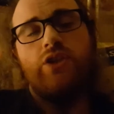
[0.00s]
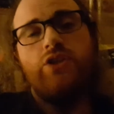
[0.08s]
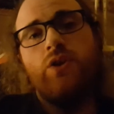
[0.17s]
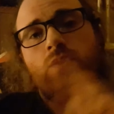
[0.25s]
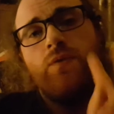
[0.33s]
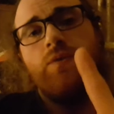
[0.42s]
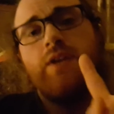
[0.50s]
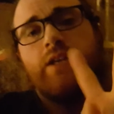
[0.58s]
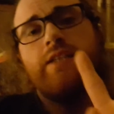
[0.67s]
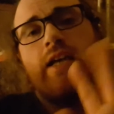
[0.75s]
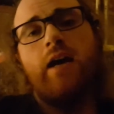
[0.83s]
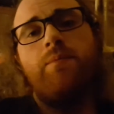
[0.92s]
Two
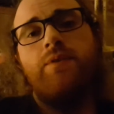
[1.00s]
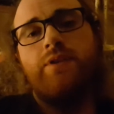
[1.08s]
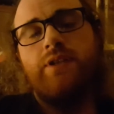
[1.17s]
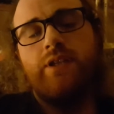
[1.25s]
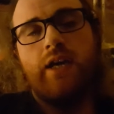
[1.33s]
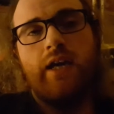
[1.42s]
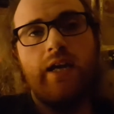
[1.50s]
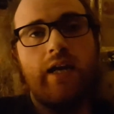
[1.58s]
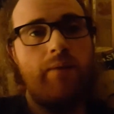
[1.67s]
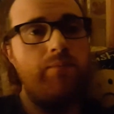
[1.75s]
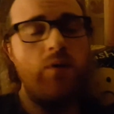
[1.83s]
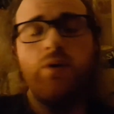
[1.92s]
things happened today.
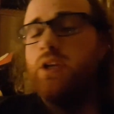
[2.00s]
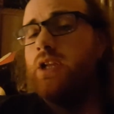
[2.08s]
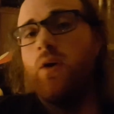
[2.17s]
I'm not going to